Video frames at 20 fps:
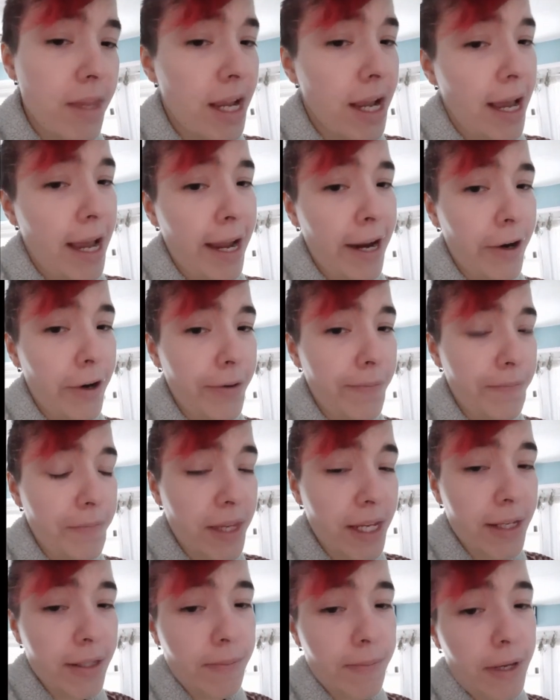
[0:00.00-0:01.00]
Hair
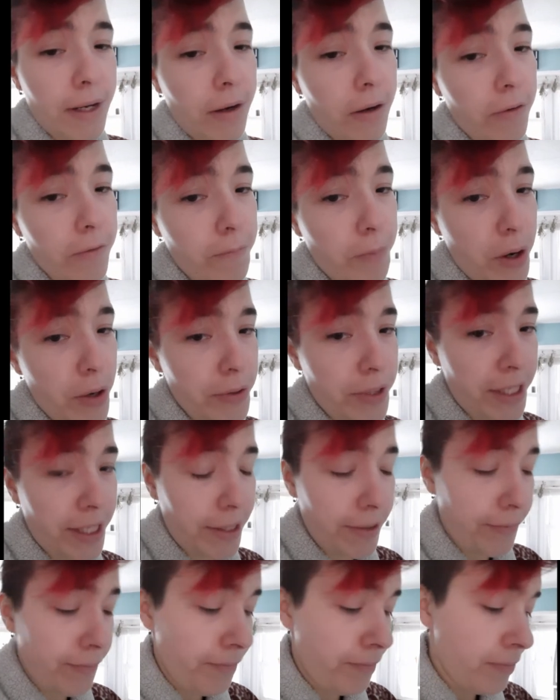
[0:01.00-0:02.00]
is made out of
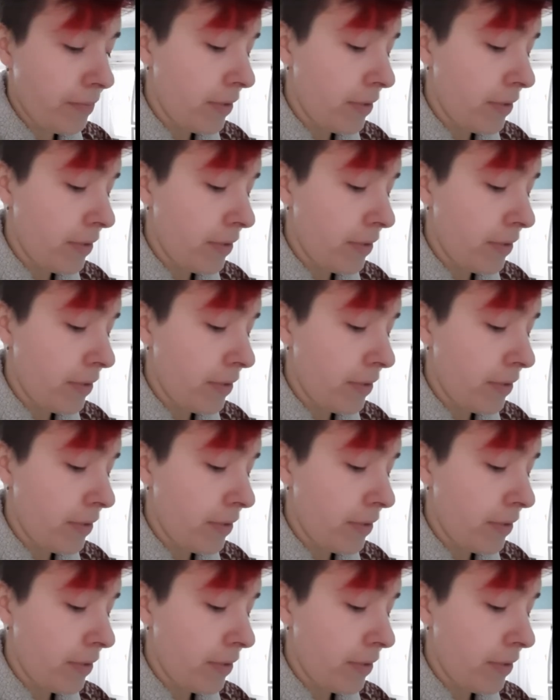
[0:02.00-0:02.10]
protein.